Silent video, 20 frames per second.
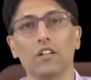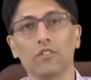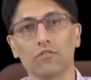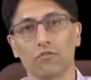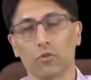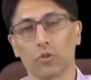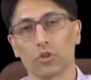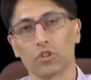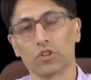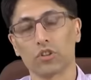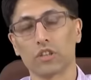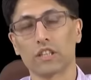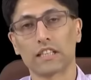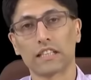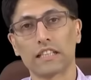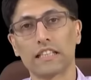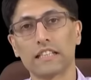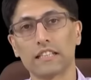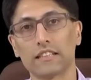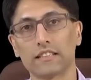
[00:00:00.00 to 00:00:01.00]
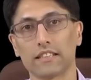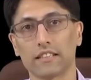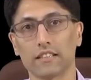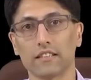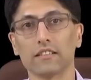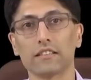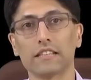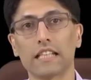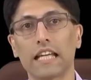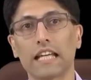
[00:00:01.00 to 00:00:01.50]
unfortunately,
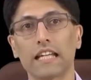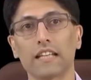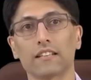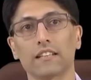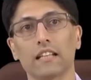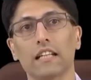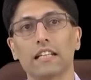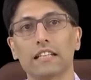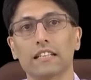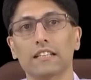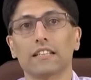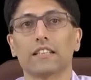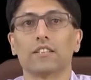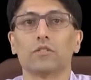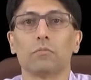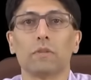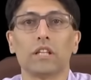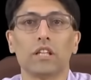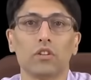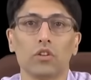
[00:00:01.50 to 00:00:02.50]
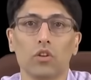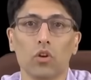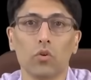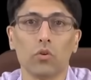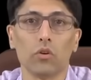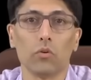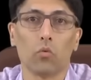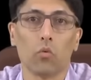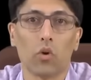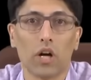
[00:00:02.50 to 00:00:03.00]
till date, there has been no
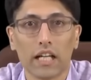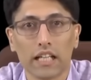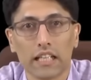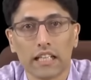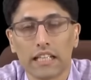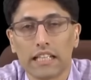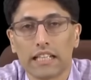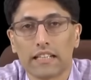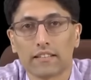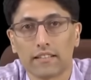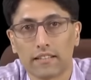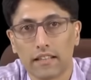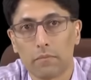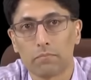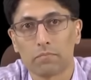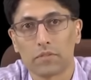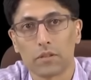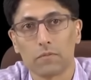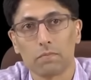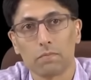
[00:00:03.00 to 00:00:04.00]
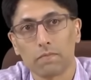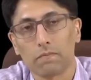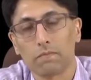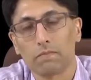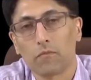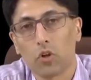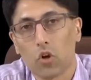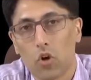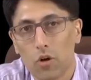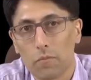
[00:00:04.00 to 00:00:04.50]
widely accepted,
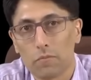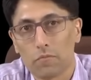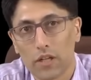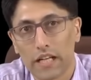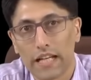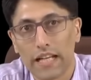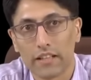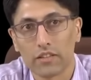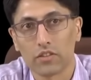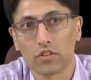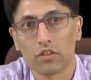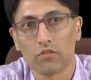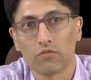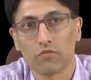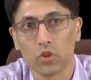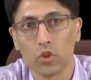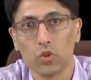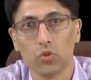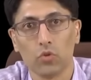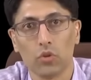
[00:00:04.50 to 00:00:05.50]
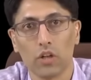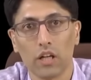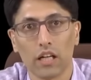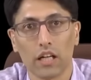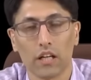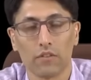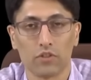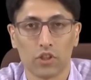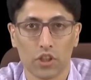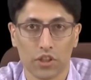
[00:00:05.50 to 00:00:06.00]
comprehensive view
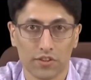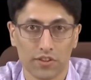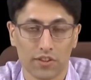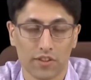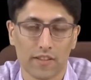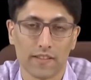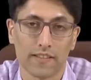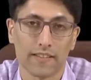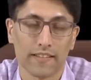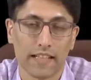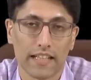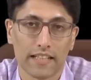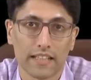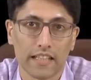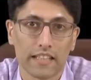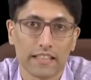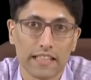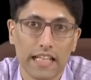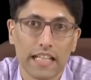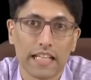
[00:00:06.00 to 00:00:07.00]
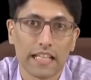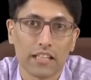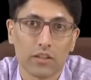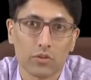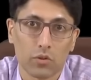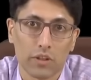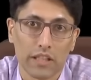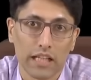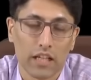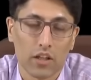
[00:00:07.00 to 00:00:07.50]
of justice that can take
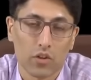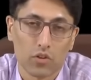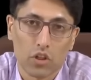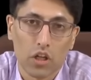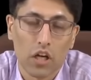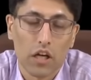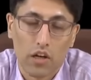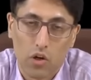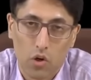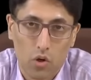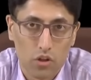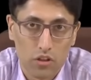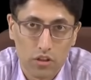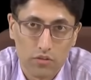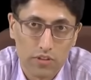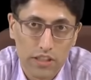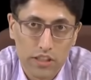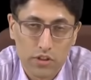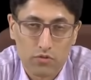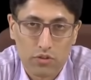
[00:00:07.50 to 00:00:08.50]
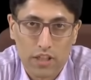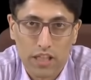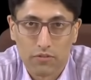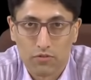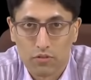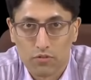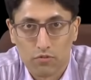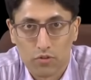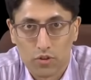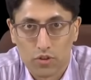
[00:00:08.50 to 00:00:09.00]
into account all of these rival